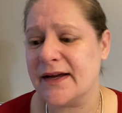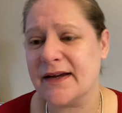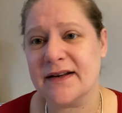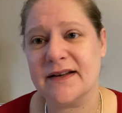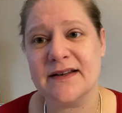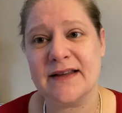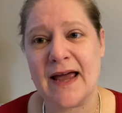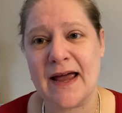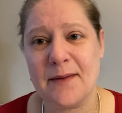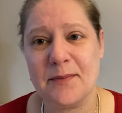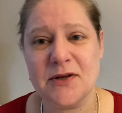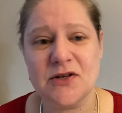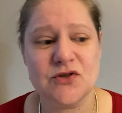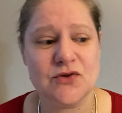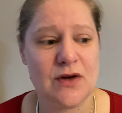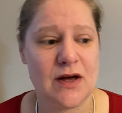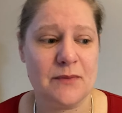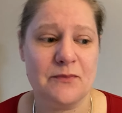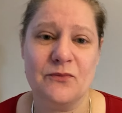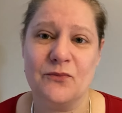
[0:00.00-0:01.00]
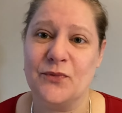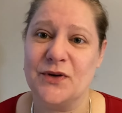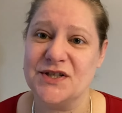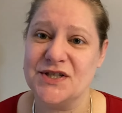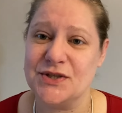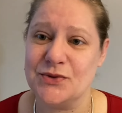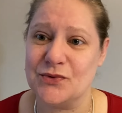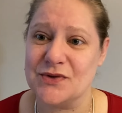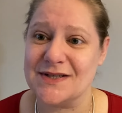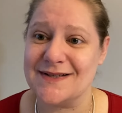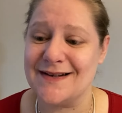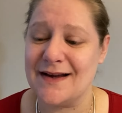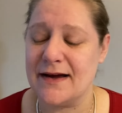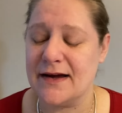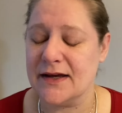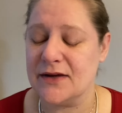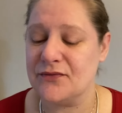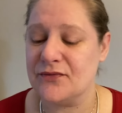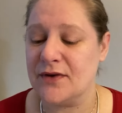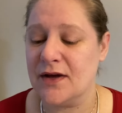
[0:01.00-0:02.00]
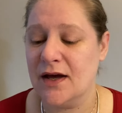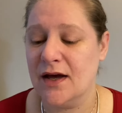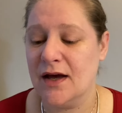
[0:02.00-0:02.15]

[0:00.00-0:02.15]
And it happened to happen when she was live.